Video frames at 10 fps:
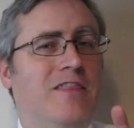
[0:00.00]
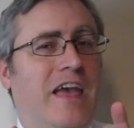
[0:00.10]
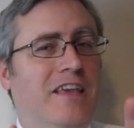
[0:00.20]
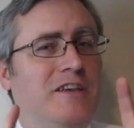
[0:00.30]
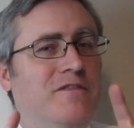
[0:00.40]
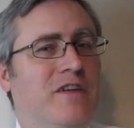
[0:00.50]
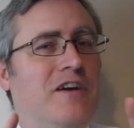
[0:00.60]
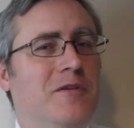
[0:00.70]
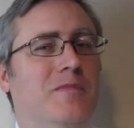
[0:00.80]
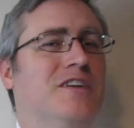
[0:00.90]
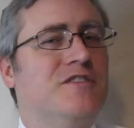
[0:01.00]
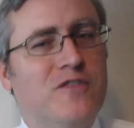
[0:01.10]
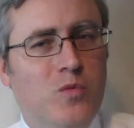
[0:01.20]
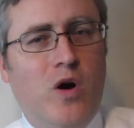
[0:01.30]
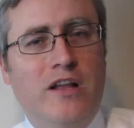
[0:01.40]
Thank you very much
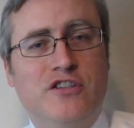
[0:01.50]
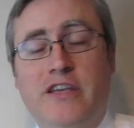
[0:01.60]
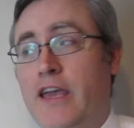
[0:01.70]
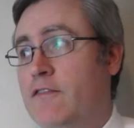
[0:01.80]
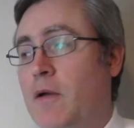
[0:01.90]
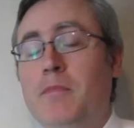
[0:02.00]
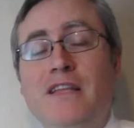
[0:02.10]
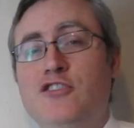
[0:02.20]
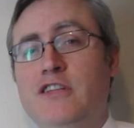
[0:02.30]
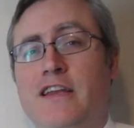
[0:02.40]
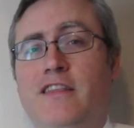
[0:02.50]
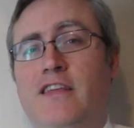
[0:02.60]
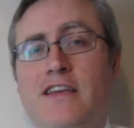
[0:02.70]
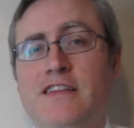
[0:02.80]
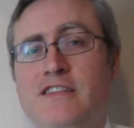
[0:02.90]
for watching. Hey, if I mentioned
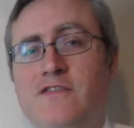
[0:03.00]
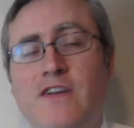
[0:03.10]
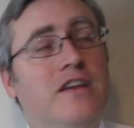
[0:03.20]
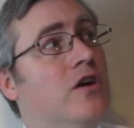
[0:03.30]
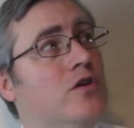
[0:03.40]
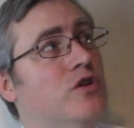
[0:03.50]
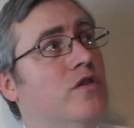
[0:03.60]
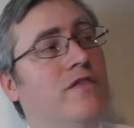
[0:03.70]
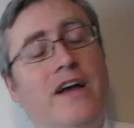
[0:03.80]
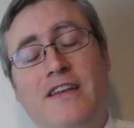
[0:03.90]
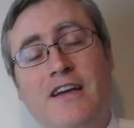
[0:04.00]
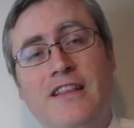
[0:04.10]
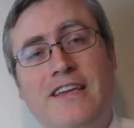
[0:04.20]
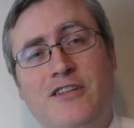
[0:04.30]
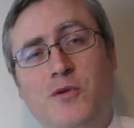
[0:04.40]
anything in this video, you'll find a
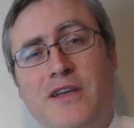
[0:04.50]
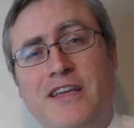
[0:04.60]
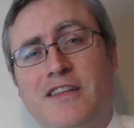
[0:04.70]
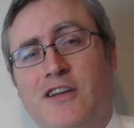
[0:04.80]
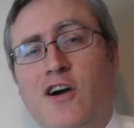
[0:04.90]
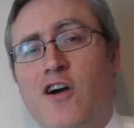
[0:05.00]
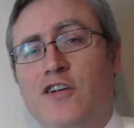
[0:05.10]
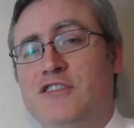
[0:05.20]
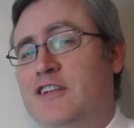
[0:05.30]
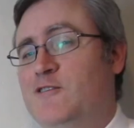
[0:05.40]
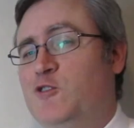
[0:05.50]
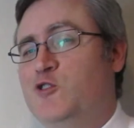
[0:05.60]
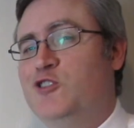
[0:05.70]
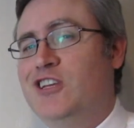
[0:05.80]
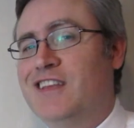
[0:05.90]
link to it in the cards, and
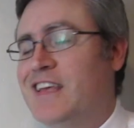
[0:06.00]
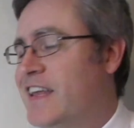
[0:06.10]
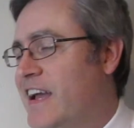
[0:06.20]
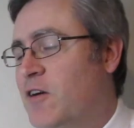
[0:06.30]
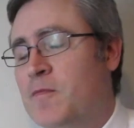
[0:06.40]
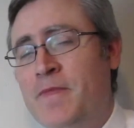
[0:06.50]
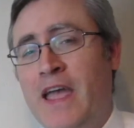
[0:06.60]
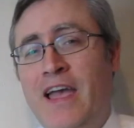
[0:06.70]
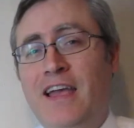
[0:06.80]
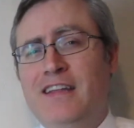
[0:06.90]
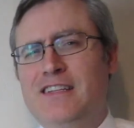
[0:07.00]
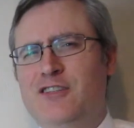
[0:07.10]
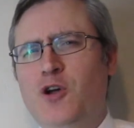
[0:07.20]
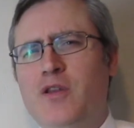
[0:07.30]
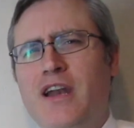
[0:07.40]
you should check that out.
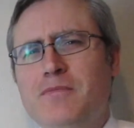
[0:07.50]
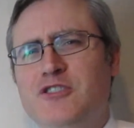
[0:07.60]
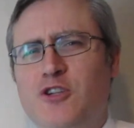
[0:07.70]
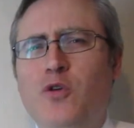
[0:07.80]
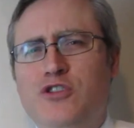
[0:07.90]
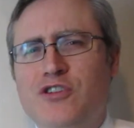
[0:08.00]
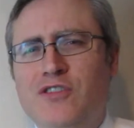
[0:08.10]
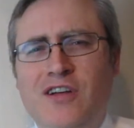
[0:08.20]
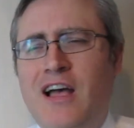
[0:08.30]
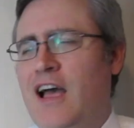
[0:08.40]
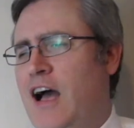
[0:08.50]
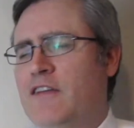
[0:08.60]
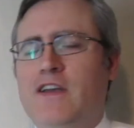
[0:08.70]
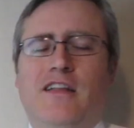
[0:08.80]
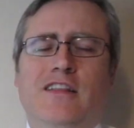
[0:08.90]
Did you know that I'm social?
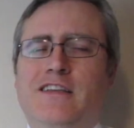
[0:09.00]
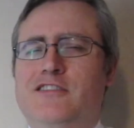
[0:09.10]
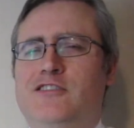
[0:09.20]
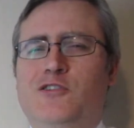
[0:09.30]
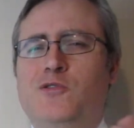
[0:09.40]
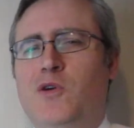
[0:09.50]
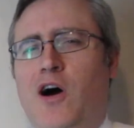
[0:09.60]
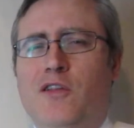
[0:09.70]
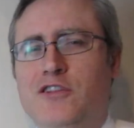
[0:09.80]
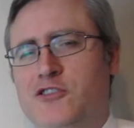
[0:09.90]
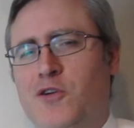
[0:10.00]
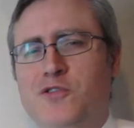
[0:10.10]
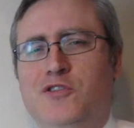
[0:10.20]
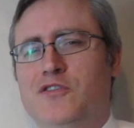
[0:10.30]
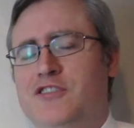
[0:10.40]
I've got links to all the
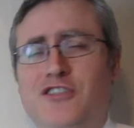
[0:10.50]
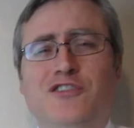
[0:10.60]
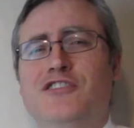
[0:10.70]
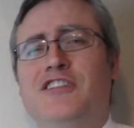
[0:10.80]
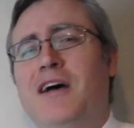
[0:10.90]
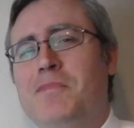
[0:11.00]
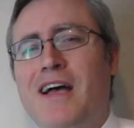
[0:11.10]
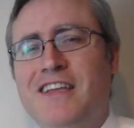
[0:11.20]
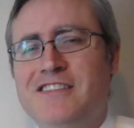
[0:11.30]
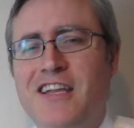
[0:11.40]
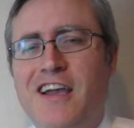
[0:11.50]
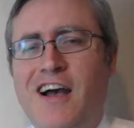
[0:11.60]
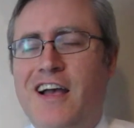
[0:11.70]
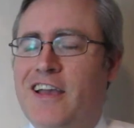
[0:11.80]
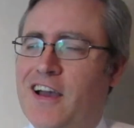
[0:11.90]
socials, and you should stop by and say
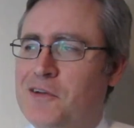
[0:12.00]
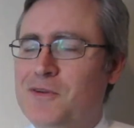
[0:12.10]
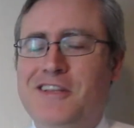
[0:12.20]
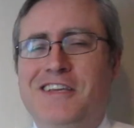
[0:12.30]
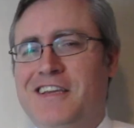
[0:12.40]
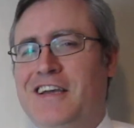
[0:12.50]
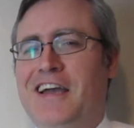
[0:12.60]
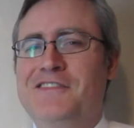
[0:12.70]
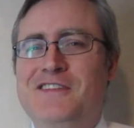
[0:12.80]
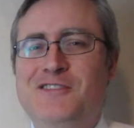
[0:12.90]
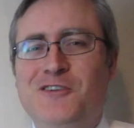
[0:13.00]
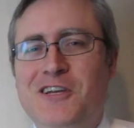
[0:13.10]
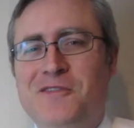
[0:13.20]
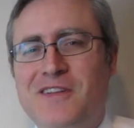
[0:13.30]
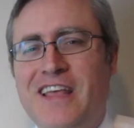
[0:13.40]
hi. I really kind of
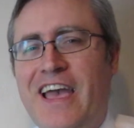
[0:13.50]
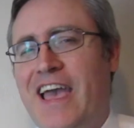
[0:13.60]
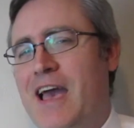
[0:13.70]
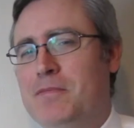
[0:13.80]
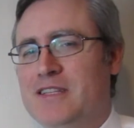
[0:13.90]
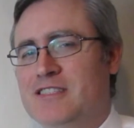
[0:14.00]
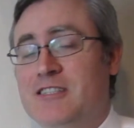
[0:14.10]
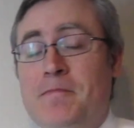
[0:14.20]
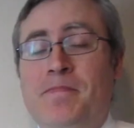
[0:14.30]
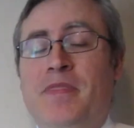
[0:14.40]
enjoy it when that happens.